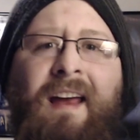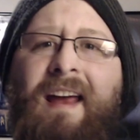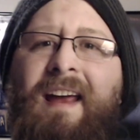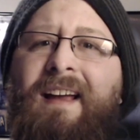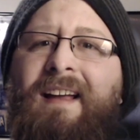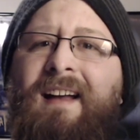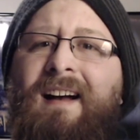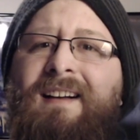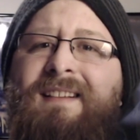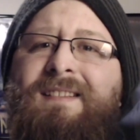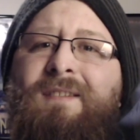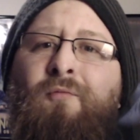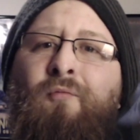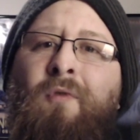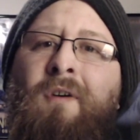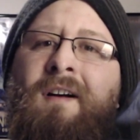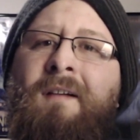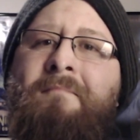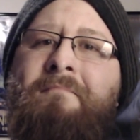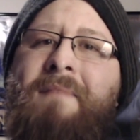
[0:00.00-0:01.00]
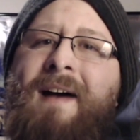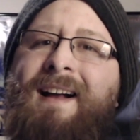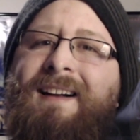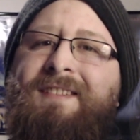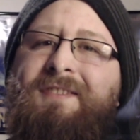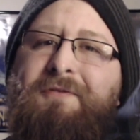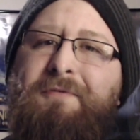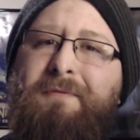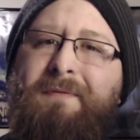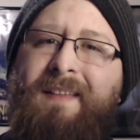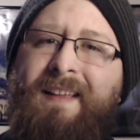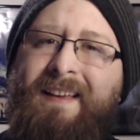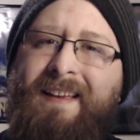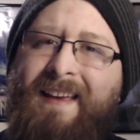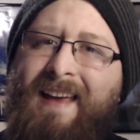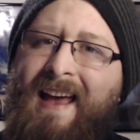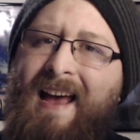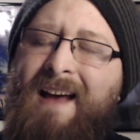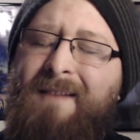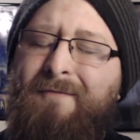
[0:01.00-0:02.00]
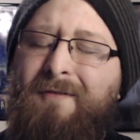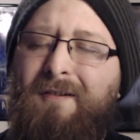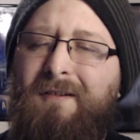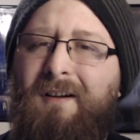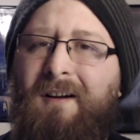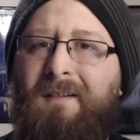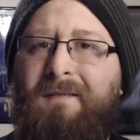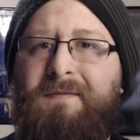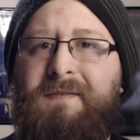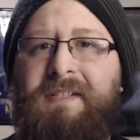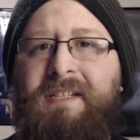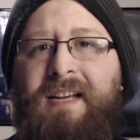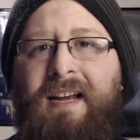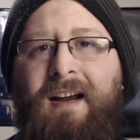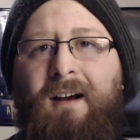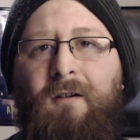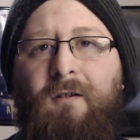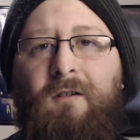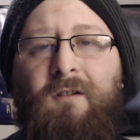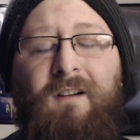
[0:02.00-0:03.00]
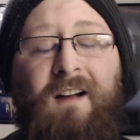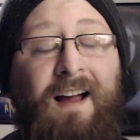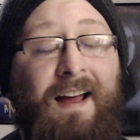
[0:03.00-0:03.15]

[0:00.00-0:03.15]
hey guys, and welcome back to the Cavern of Terror.